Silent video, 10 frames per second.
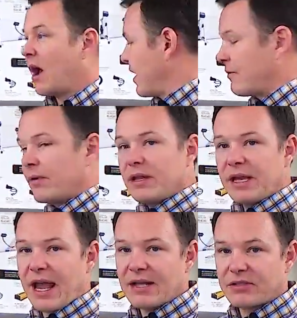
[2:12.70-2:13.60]
they
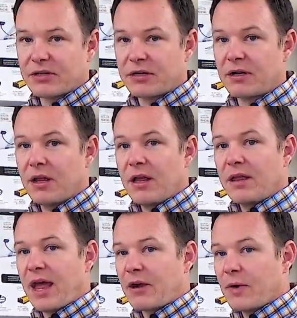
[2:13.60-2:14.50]
really answer
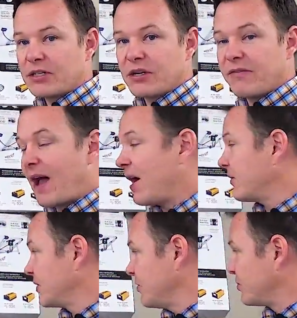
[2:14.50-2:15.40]
that question of
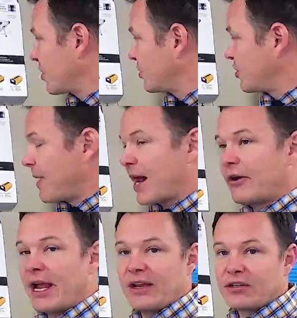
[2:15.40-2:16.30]
how do you charge your
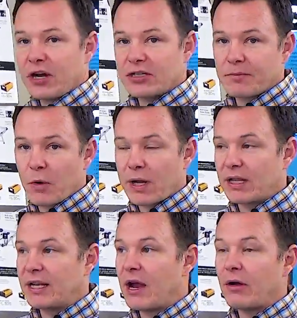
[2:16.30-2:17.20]
battery and charge them
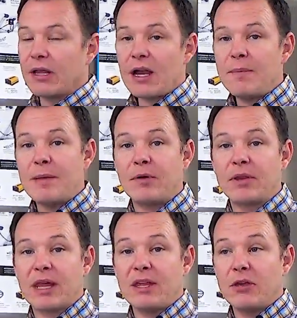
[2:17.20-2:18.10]
quickly. Now, a lot of
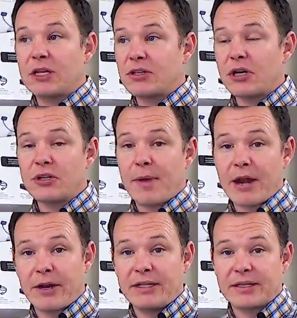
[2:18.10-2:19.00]
people, you can charge your
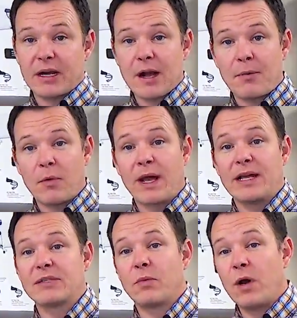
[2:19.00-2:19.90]
batteries a couple
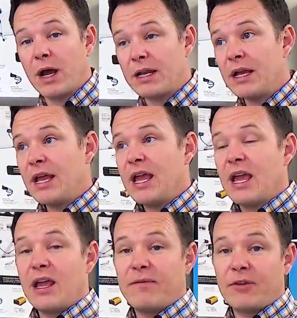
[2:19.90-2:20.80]
ways. One,
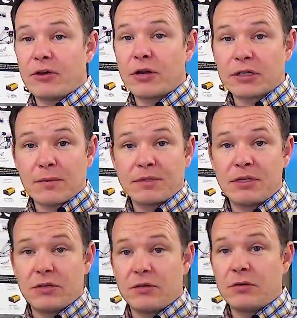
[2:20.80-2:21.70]
if you're hooked up
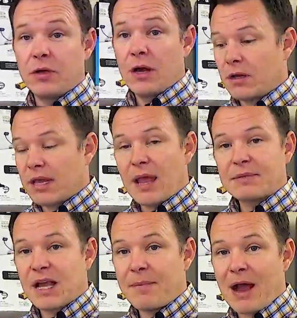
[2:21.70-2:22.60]
to
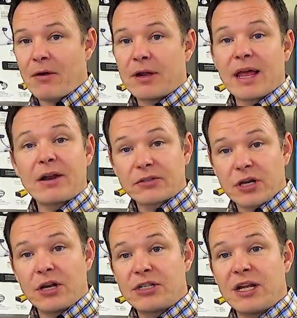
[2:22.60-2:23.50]
campsite power, that'll
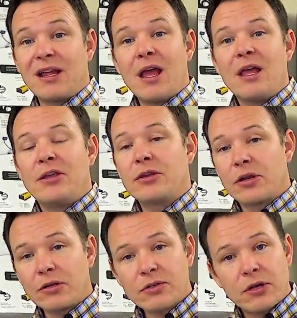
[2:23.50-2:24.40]
charge it. You
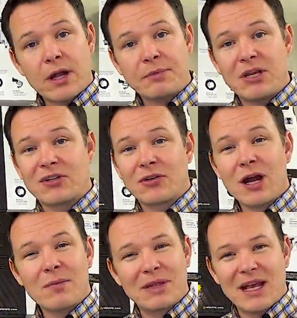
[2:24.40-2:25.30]
can also hook up to your
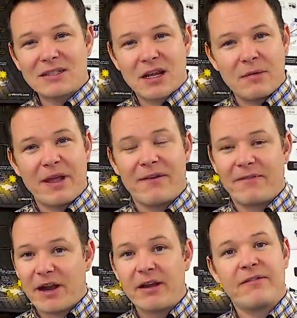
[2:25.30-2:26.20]
truck, but that's going to be a
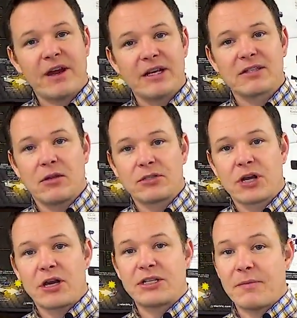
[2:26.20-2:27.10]
very, very slow
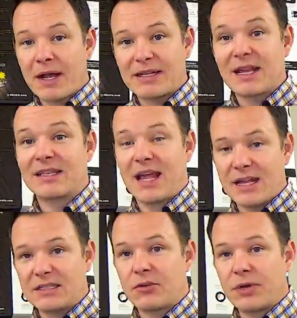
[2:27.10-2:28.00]
charge. It might take
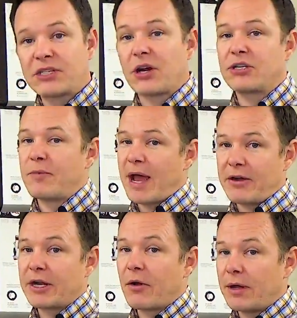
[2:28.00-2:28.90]
days to recharge your
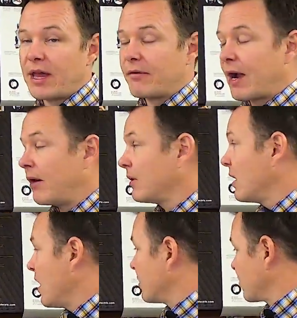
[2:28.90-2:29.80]
battery going that route.
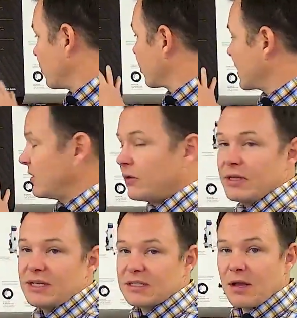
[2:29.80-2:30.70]
Solar can do
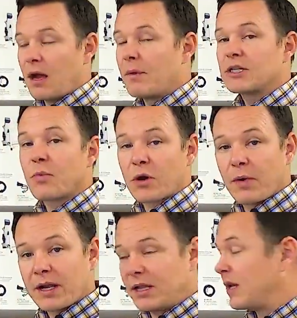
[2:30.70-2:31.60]
this much more
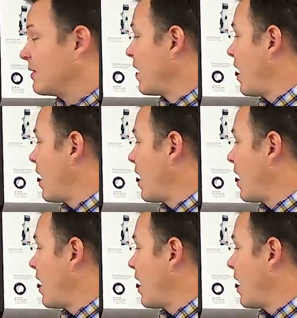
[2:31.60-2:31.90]
quickly,